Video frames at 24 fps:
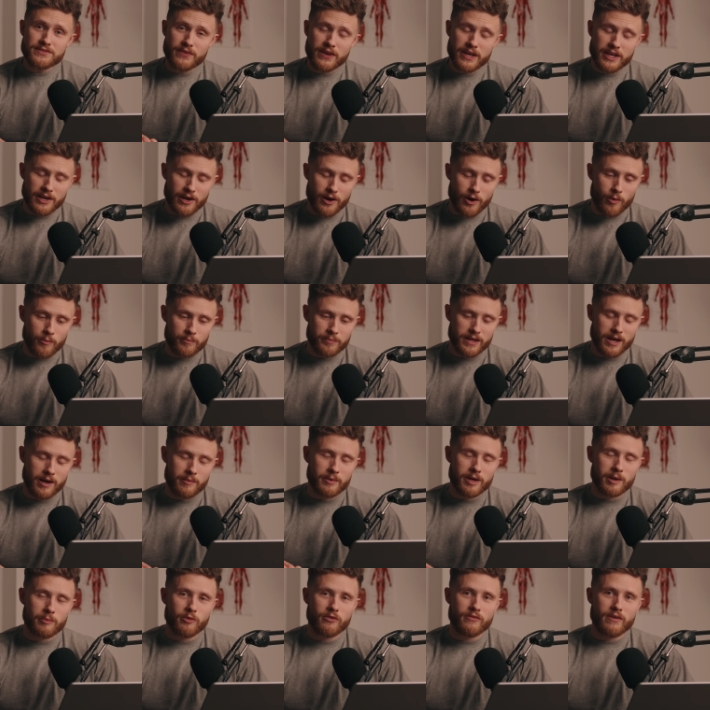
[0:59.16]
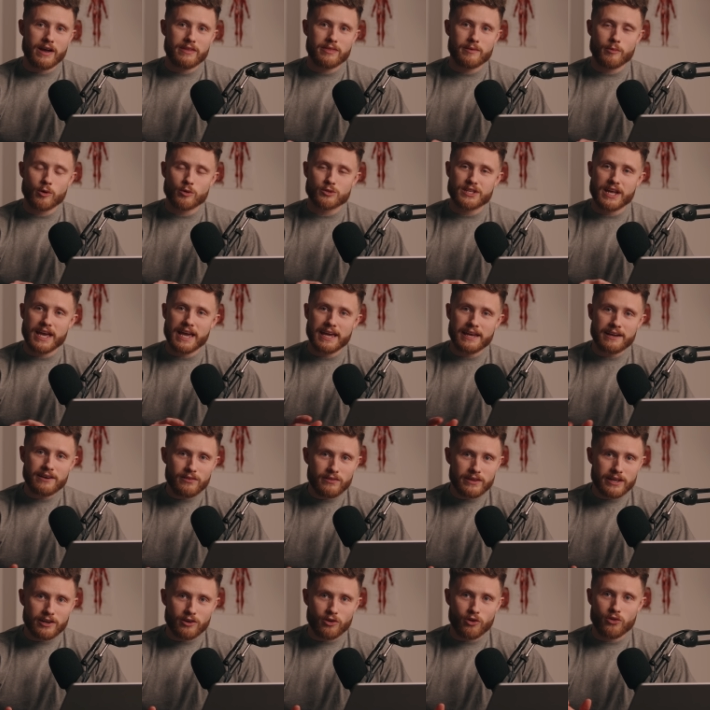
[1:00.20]
video, I'm gonna provide the most
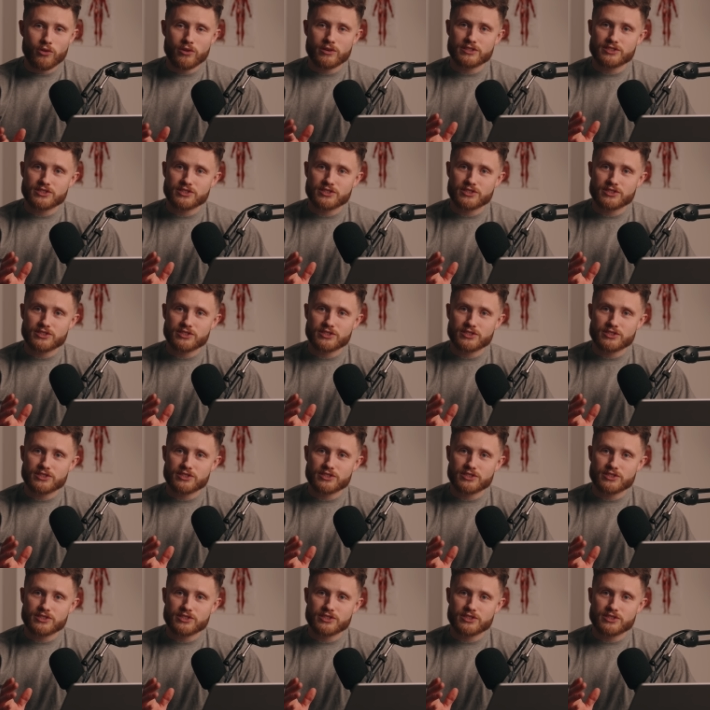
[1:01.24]
analytical,